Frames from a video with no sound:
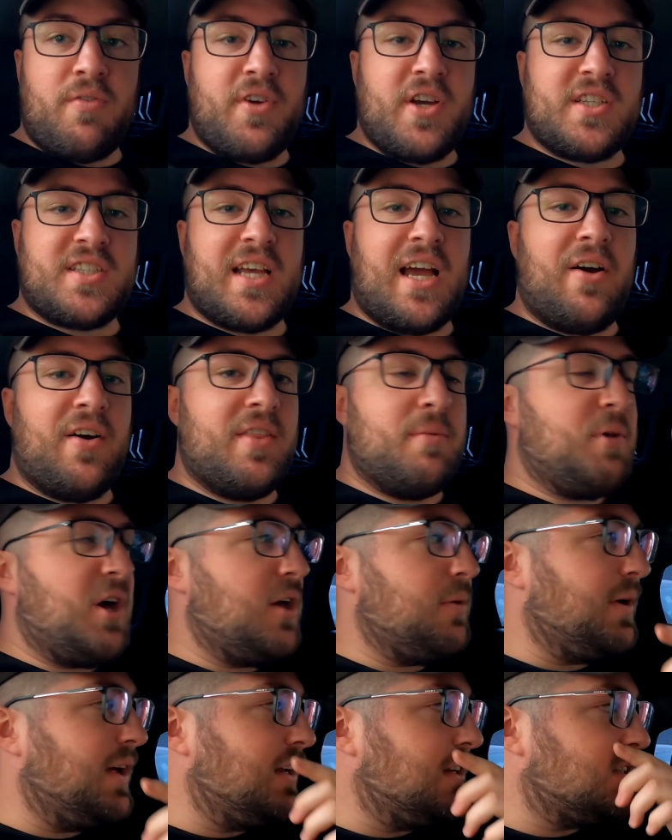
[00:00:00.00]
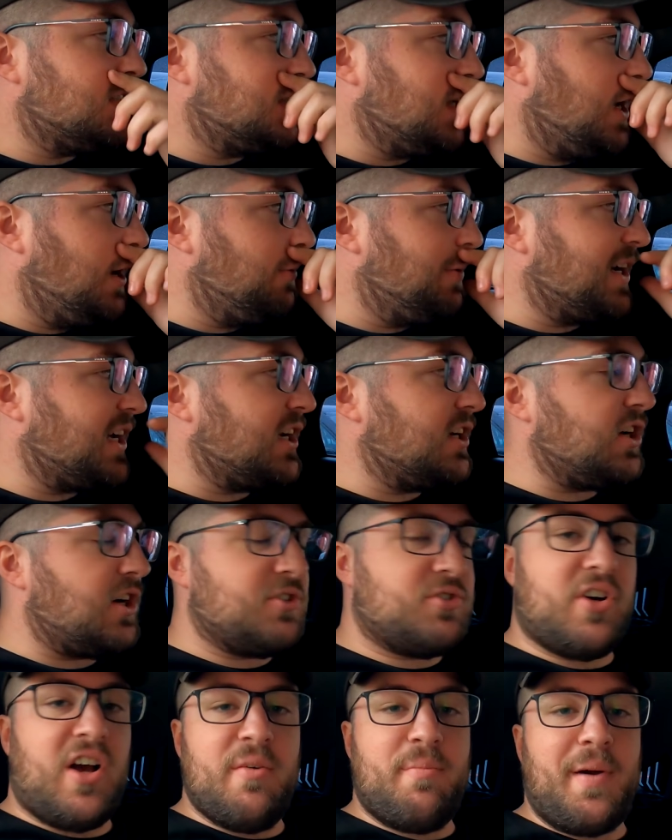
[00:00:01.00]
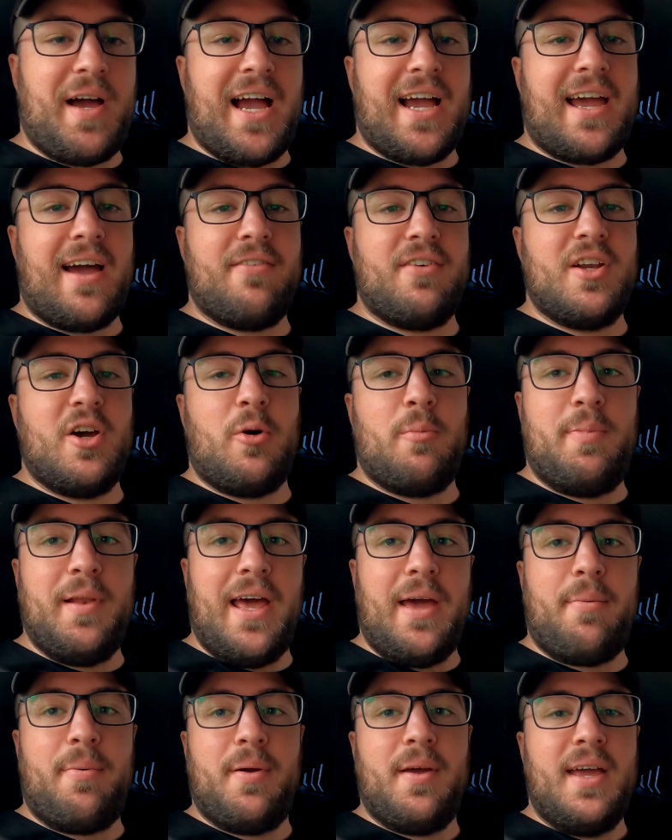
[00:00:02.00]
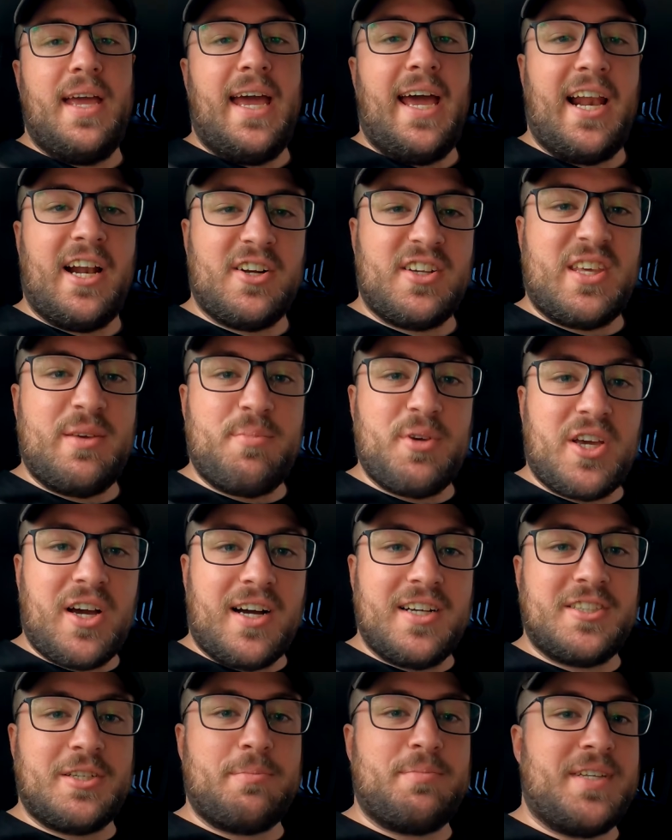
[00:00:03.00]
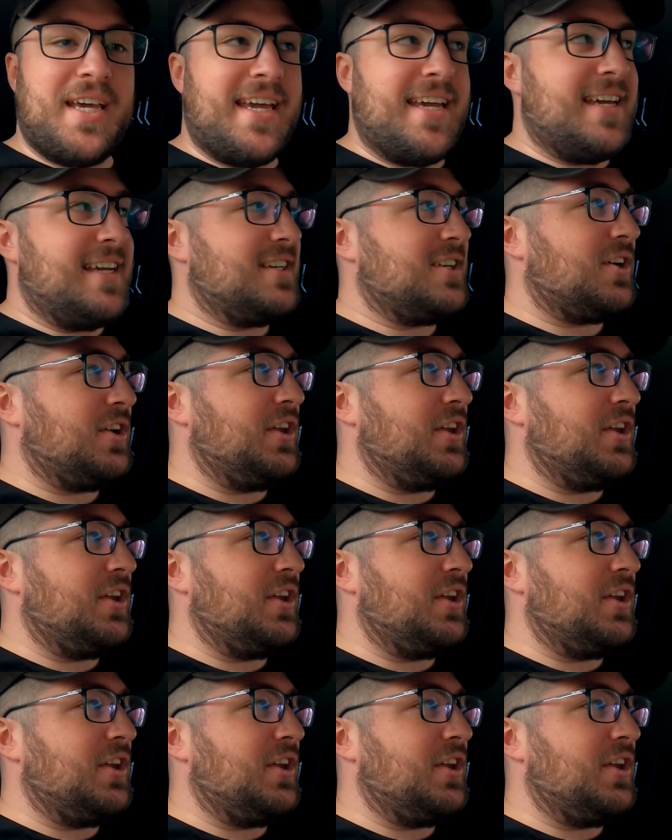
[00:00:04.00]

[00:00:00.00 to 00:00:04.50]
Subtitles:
reversing out at the moment. So we're going to go drive back, have a little blip. I'll keep you guys updated